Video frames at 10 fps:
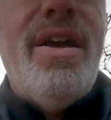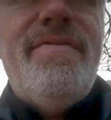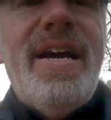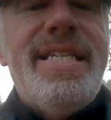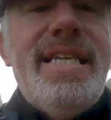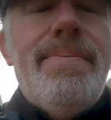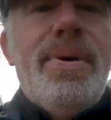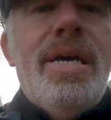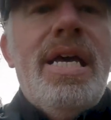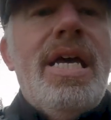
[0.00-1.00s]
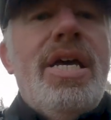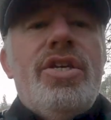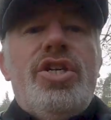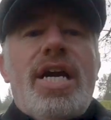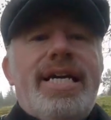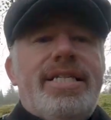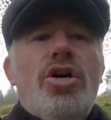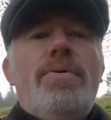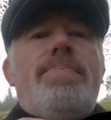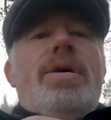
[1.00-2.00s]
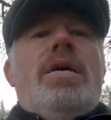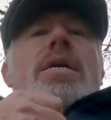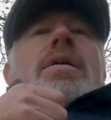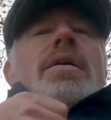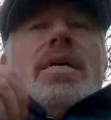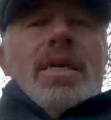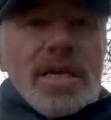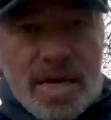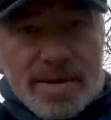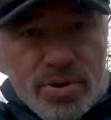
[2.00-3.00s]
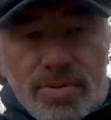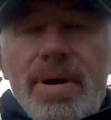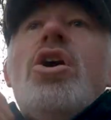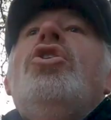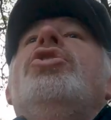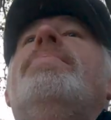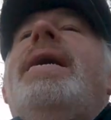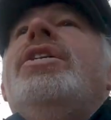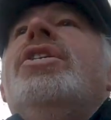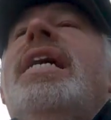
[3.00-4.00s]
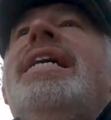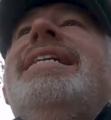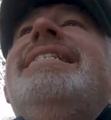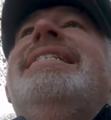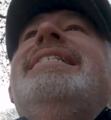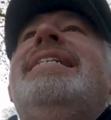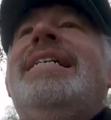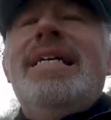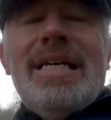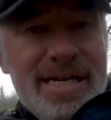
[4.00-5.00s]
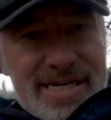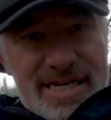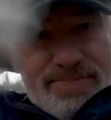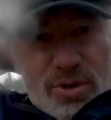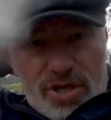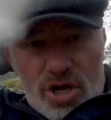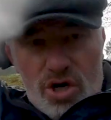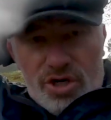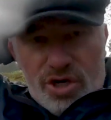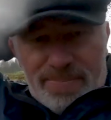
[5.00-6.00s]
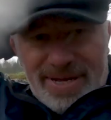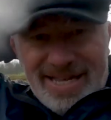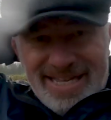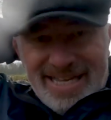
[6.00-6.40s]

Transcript: Now if I zip the jacket up, put my hood up actually, let's put the hood up,